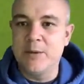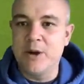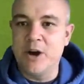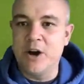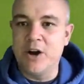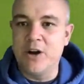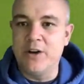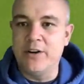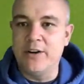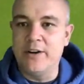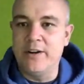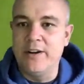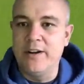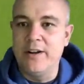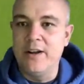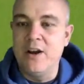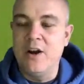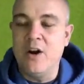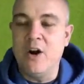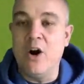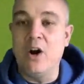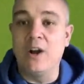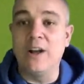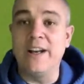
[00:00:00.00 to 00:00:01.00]
Come on.
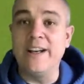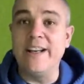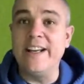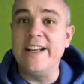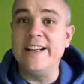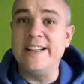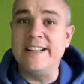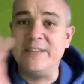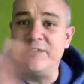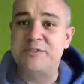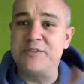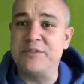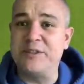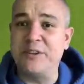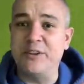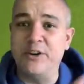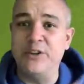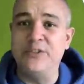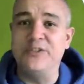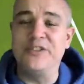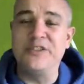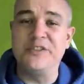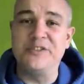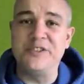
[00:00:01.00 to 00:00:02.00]
All I need is
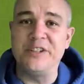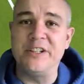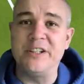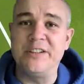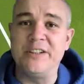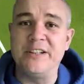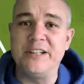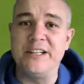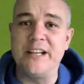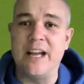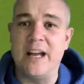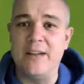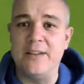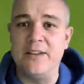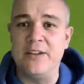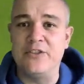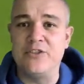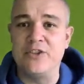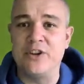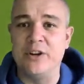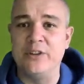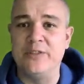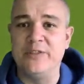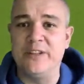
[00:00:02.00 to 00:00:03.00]
for us to see
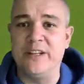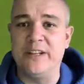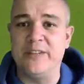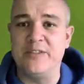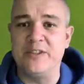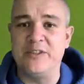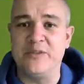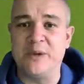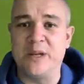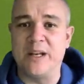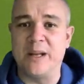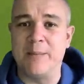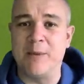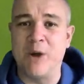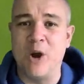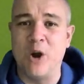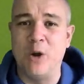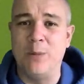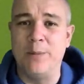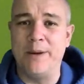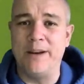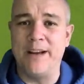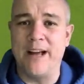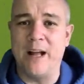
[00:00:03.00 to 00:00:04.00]
the trophy lift as well.
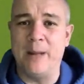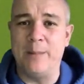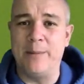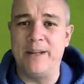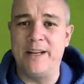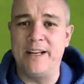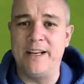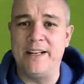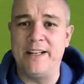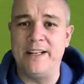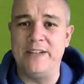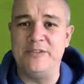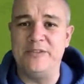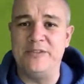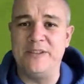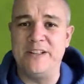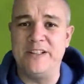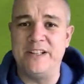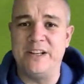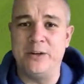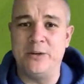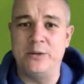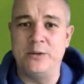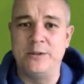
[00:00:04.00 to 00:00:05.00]
I'm hoping that'll be in
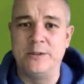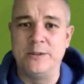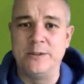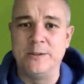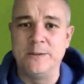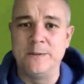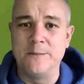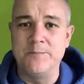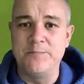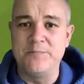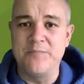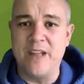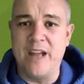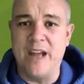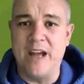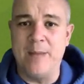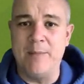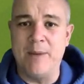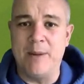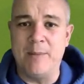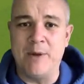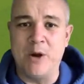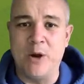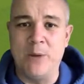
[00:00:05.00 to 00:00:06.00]
this video.
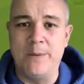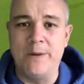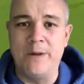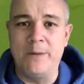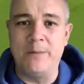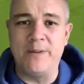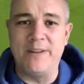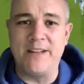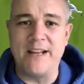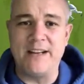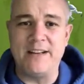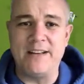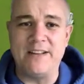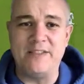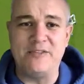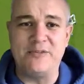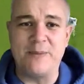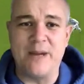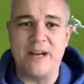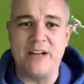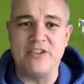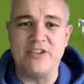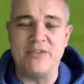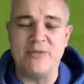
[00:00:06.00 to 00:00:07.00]
I'm hoping it'll be the end of
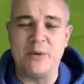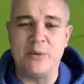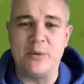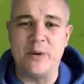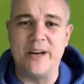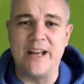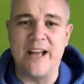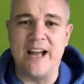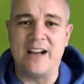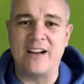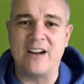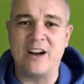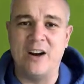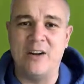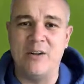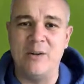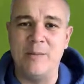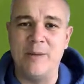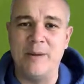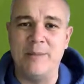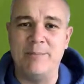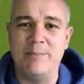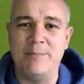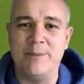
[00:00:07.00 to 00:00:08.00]
this match if we win it. I
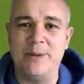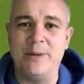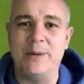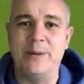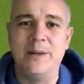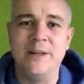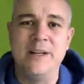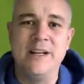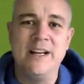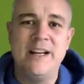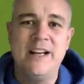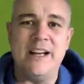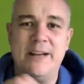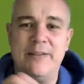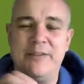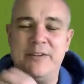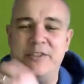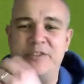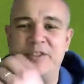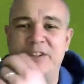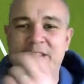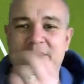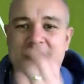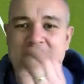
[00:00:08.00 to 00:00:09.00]
can't remember
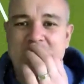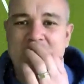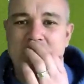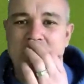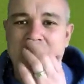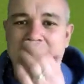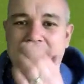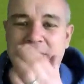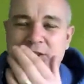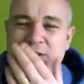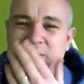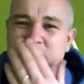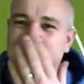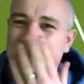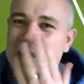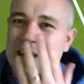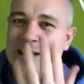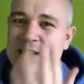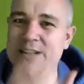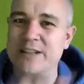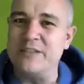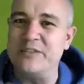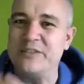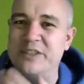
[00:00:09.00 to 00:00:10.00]
if it's at the end of the match
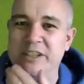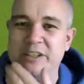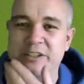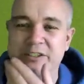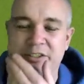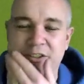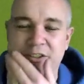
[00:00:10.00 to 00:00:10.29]
or the end of the